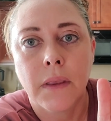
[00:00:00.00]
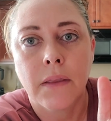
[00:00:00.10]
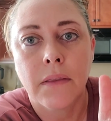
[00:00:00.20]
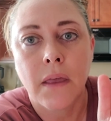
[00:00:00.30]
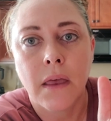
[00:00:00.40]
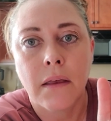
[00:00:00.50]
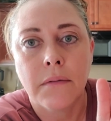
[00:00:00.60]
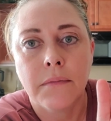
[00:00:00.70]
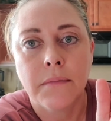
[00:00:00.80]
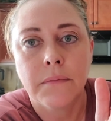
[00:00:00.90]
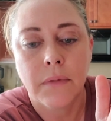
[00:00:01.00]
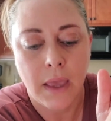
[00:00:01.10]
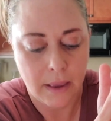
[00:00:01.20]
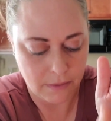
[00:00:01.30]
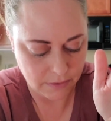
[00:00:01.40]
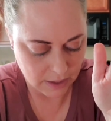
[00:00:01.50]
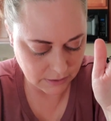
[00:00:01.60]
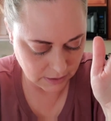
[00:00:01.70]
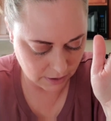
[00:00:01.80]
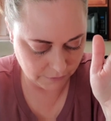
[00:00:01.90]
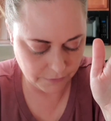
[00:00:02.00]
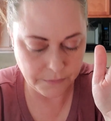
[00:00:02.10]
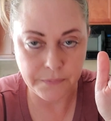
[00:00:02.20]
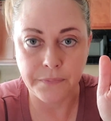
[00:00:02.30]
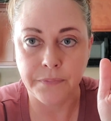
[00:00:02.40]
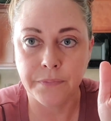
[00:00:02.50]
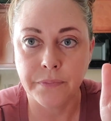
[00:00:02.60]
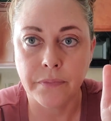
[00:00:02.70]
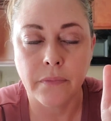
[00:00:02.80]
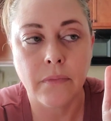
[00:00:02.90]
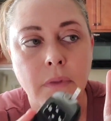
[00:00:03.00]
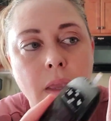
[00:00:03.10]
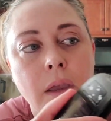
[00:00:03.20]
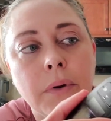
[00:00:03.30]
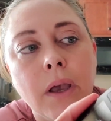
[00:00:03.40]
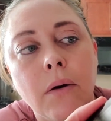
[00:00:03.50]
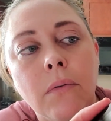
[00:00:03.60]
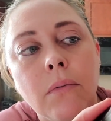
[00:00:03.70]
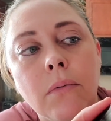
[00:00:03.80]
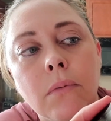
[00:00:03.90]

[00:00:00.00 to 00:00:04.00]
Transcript: Like that. Okay, that's enough. Here we go.